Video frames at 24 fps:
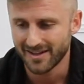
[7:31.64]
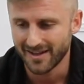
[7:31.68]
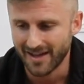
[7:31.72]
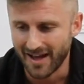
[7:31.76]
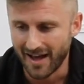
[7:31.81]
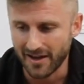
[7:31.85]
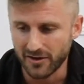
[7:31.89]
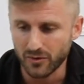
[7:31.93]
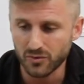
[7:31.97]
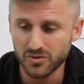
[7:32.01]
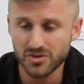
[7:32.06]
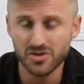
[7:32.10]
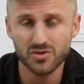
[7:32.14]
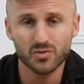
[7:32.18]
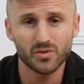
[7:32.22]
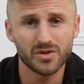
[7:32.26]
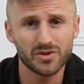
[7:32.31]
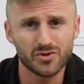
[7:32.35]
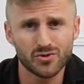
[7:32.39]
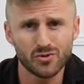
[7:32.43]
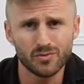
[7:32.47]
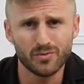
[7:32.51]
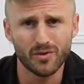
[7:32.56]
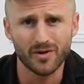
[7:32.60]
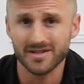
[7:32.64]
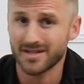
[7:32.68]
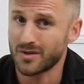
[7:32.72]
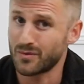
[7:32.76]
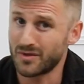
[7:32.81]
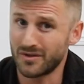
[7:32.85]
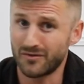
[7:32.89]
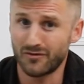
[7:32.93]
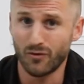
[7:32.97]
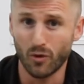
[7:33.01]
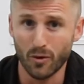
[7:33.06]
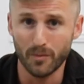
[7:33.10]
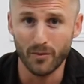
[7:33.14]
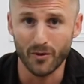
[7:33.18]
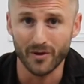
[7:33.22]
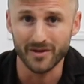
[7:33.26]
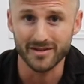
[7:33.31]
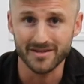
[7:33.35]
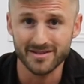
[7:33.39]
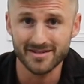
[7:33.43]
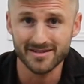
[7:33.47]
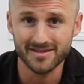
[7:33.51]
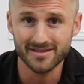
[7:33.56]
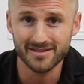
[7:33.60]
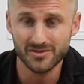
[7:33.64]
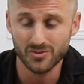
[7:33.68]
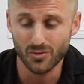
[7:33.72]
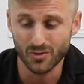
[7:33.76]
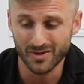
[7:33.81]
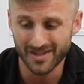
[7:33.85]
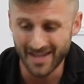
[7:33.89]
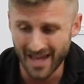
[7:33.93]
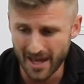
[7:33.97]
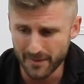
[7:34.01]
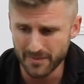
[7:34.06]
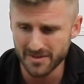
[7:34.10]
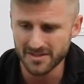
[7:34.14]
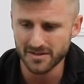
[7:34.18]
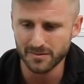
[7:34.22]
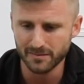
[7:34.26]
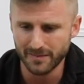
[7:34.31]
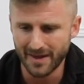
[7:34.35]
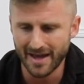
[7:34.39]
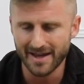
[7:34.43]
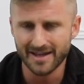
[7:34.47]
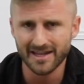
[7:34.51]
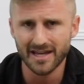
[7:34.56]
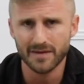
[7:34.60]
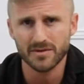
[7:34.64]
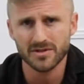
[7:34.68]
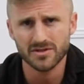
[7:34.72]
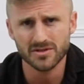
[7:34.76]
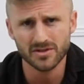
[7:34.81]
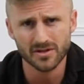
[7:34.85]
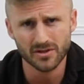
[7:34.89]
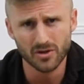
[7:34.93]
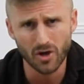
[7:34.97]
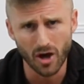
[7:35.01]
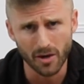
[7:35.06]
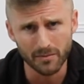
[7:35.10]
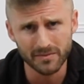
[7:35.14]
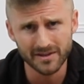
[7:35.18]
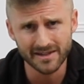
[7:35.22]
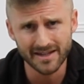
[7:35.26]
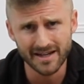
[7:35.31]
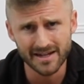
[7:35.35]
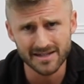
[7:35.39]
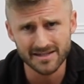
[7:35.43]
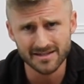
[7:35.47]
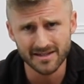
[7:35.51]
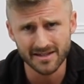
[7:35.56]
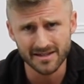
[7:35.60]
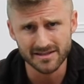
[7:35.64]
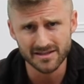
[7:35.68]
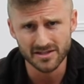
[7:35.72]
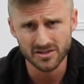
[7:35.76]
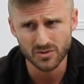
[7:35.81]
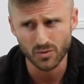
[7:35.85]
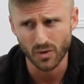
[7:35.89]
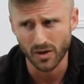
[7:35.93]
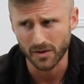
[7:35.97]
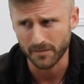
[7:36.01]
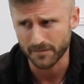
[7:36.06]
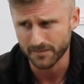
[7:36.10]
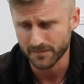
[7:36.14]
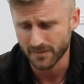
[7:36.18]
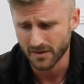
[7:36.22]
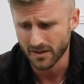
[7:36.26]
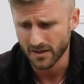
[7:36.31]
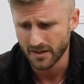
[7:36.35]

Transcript: I don't just win 2 points, I win 4 points. So gammons and backgammons complicates things as well.